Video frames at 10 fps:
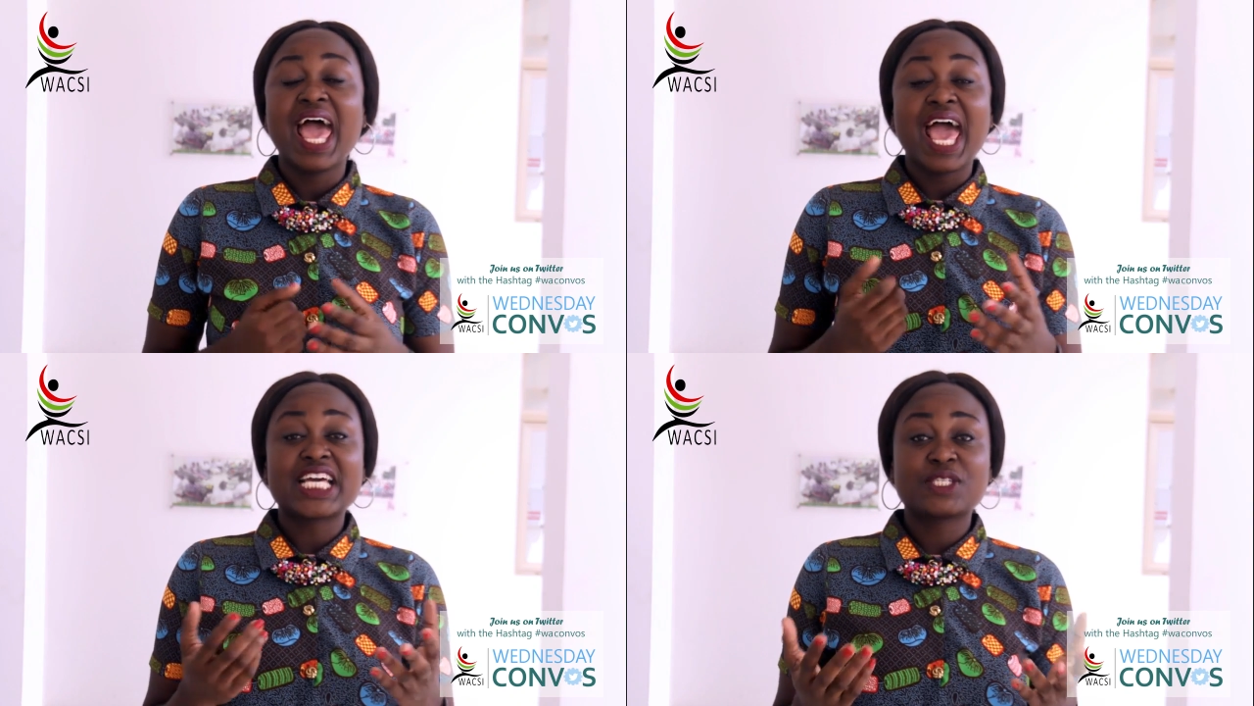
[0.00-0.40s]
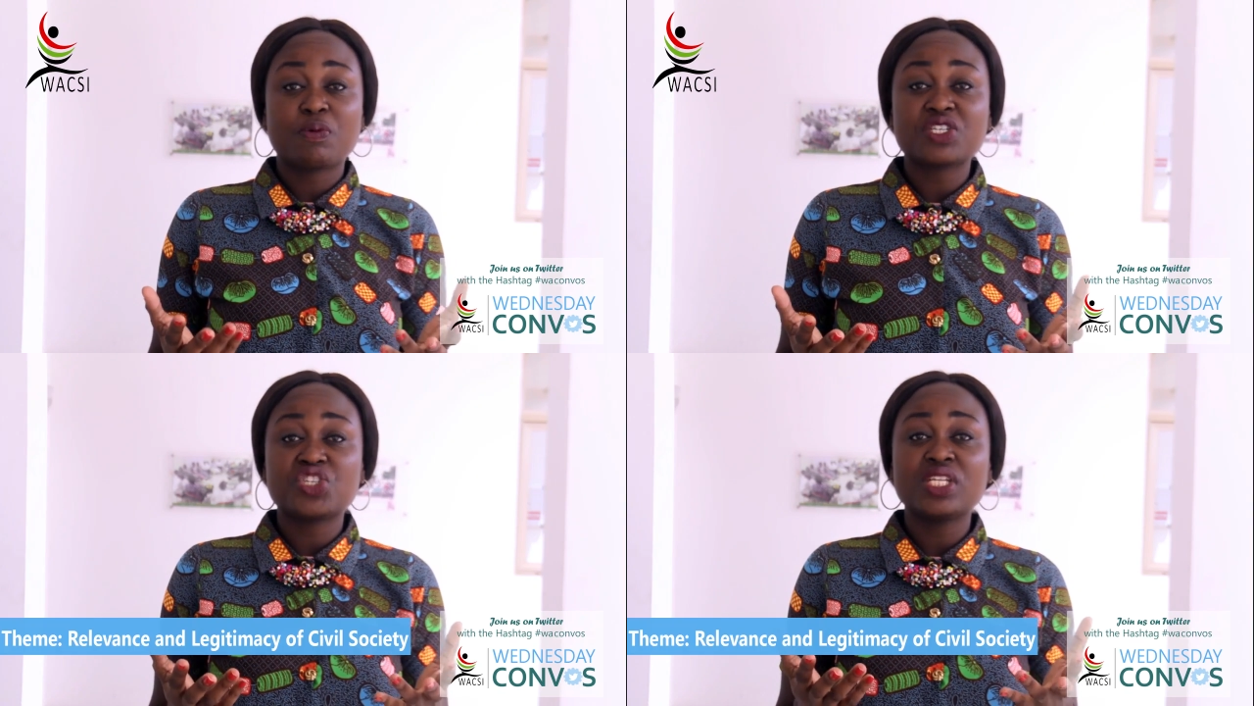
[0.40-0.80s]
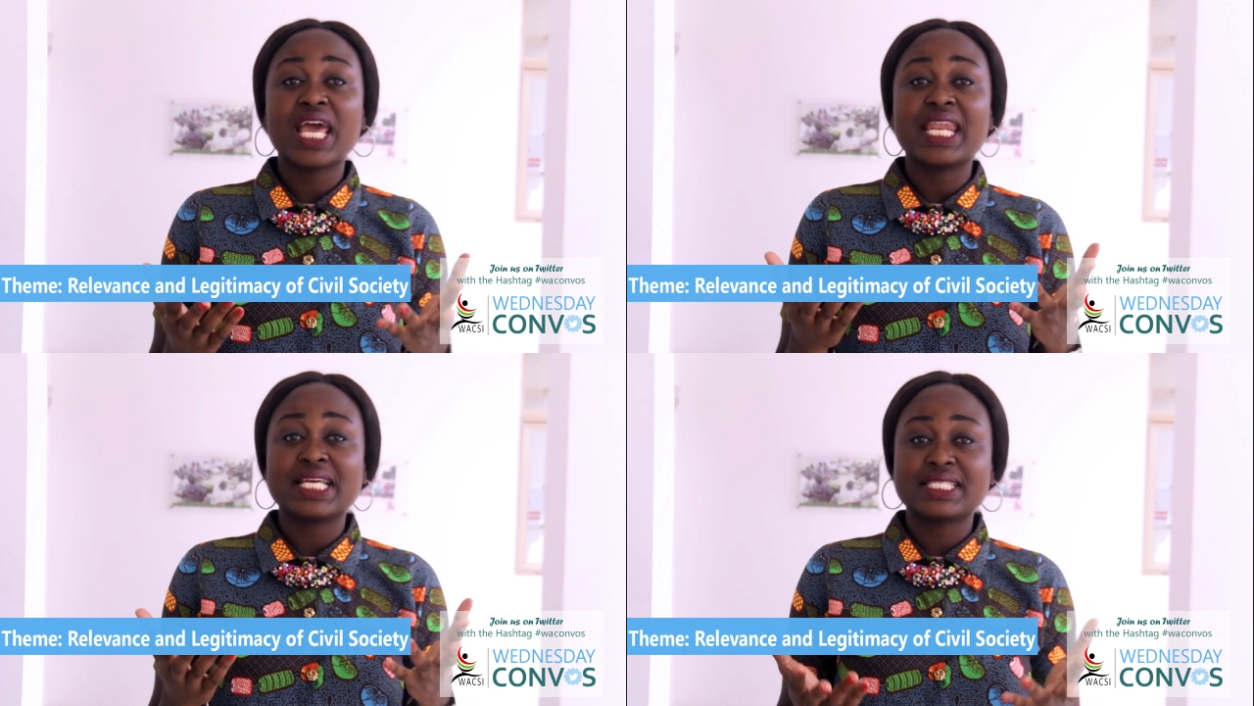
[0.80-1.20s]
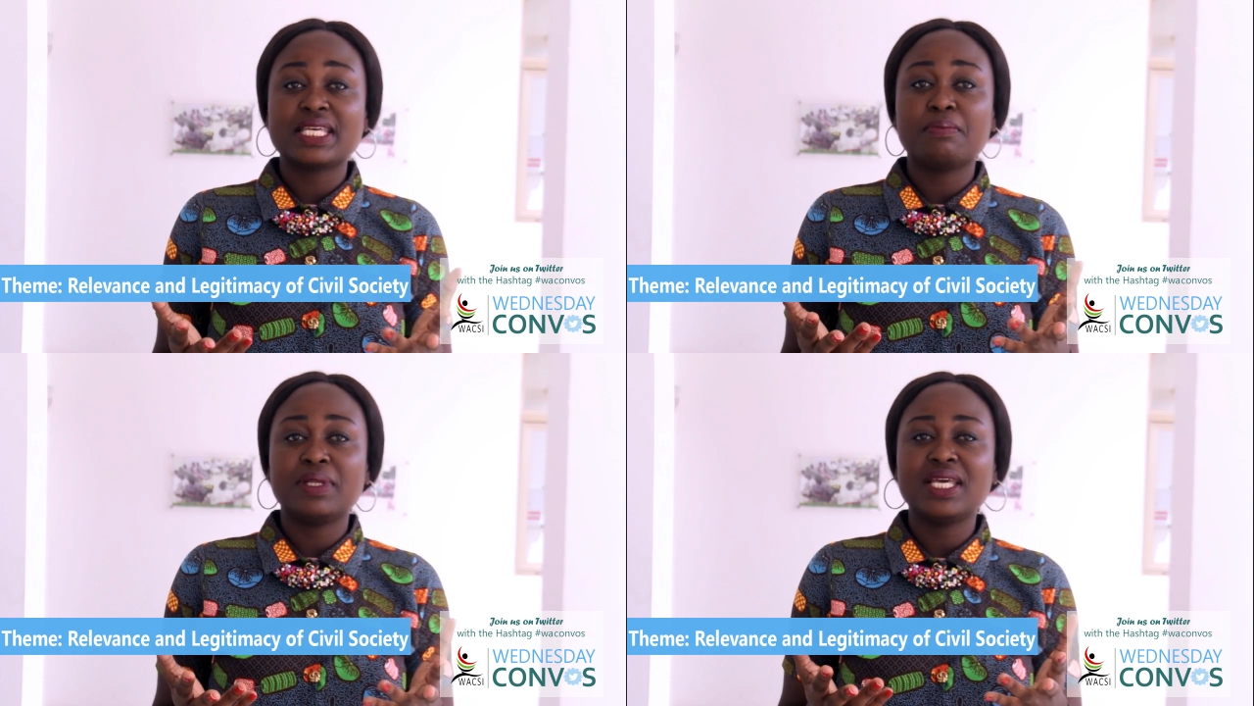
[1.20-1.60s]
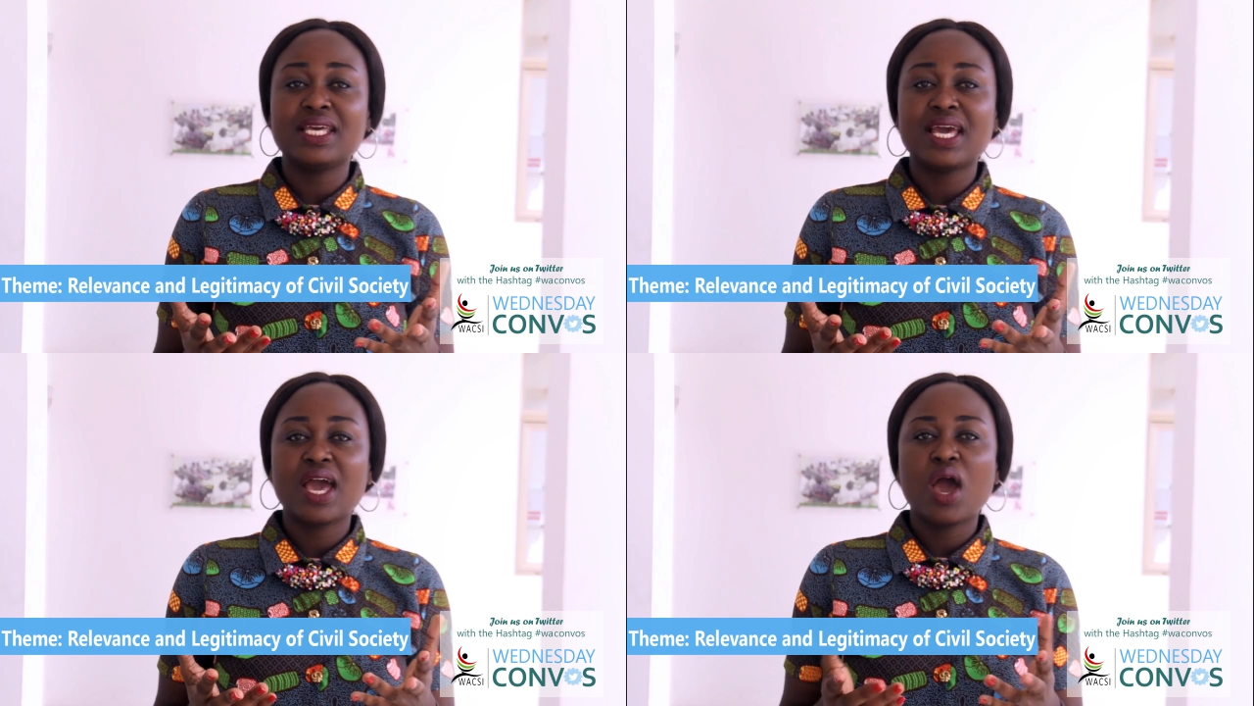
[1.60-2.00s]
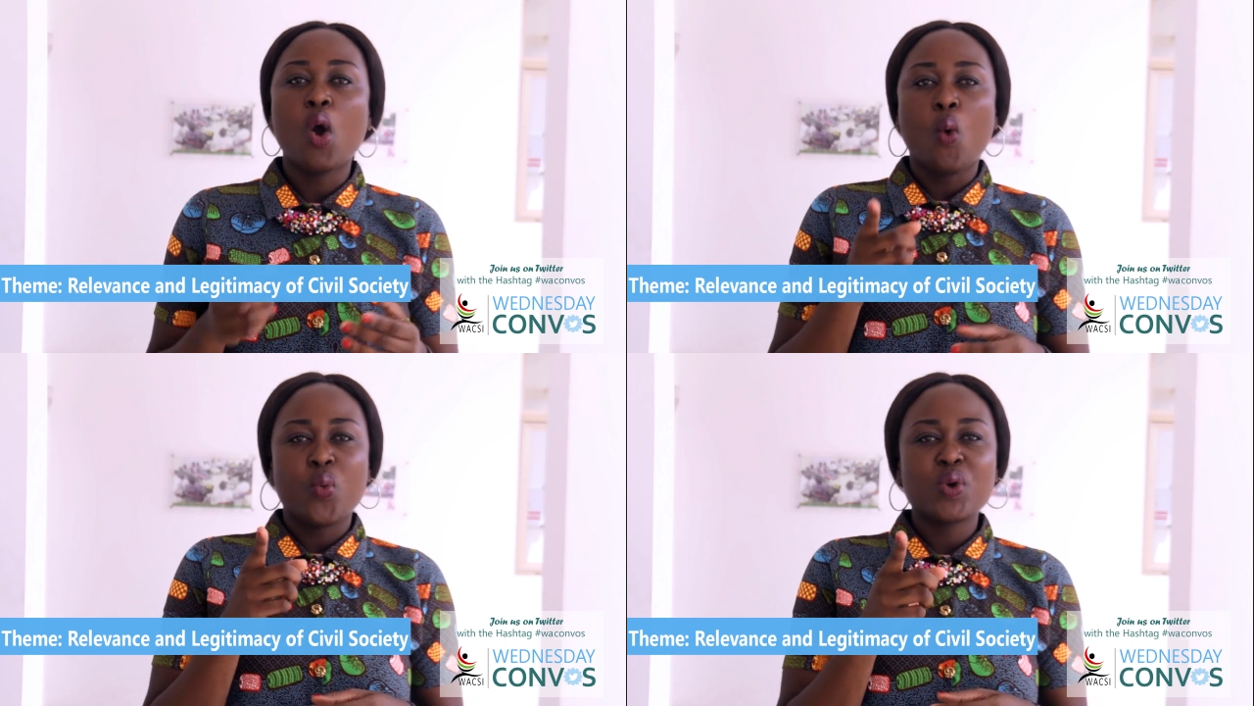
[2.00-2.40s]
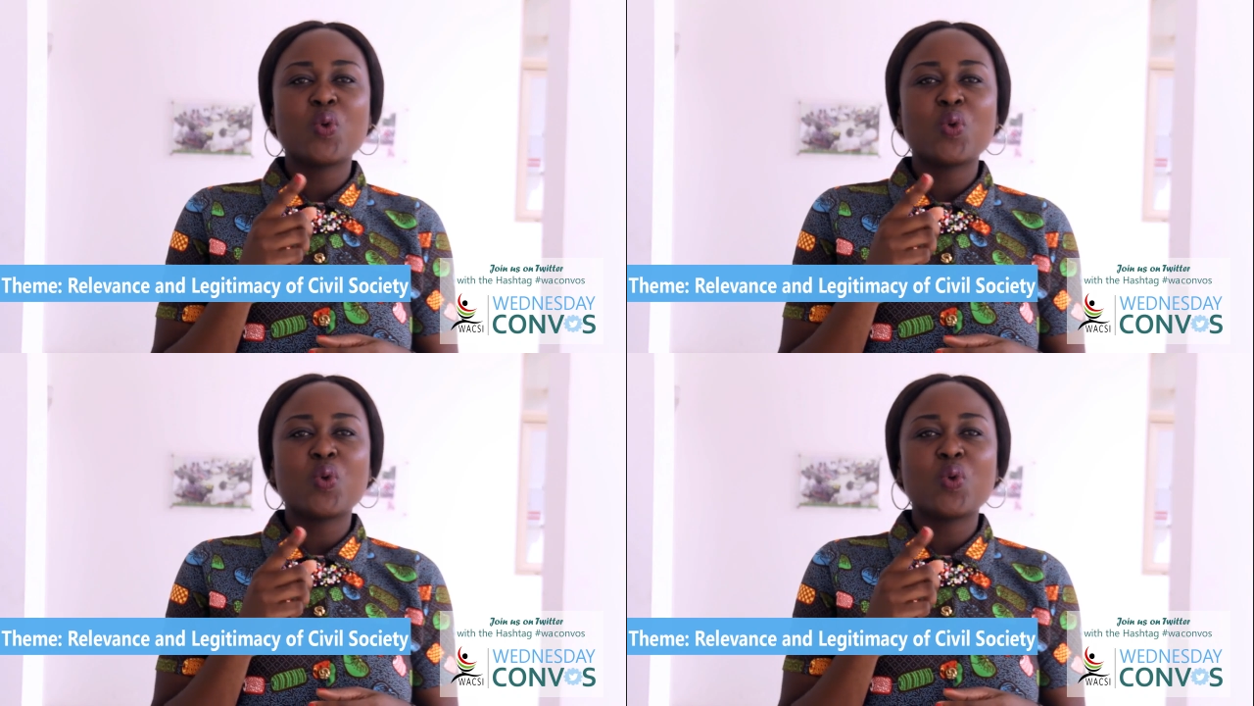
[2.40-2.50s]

expression, and assembly? We